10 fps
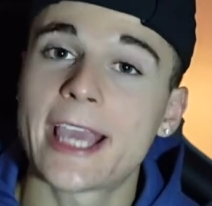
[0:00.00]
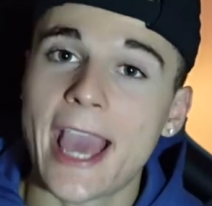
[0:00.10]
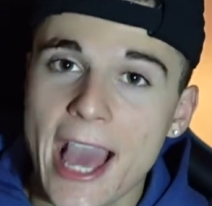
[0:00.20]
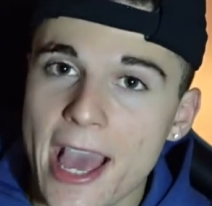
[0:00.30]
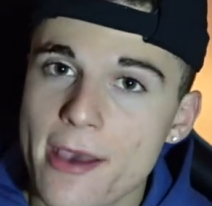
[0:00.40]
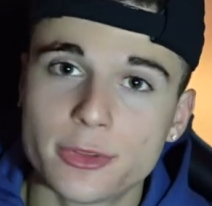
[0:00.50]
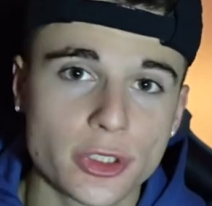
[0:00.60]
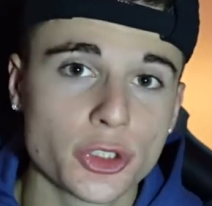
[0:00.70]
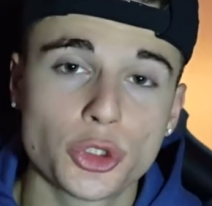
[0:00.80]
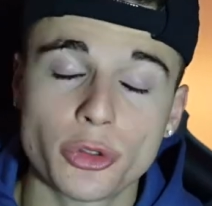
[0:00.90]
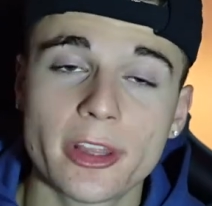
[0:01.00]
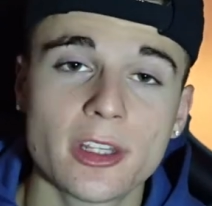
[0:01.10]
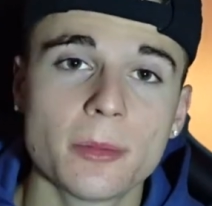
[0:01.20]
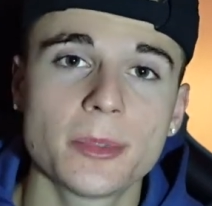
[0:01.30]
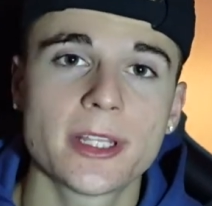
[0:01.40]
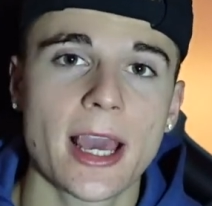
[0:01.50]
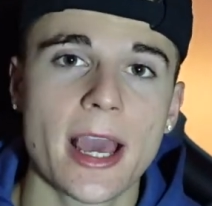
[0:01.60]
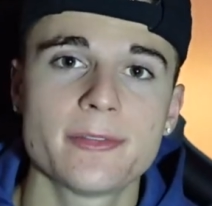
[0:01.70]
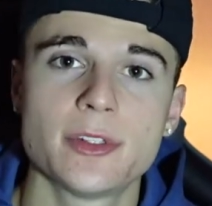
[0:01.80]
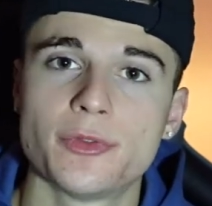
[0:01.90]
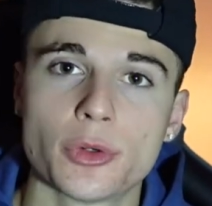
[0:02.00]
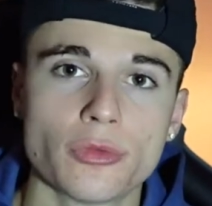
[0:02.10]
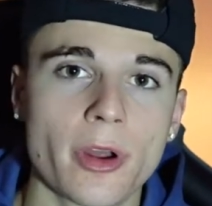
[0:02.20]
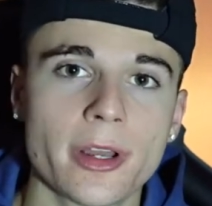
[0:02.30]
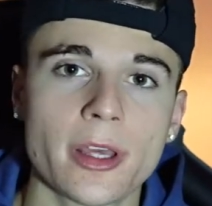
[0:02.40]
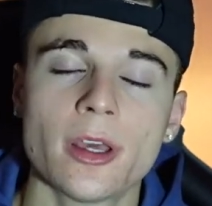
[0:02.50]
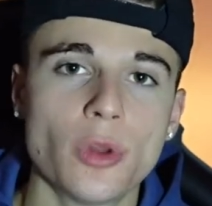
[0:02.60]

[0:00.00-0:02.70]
Calves, strengthen up the calves if you're running.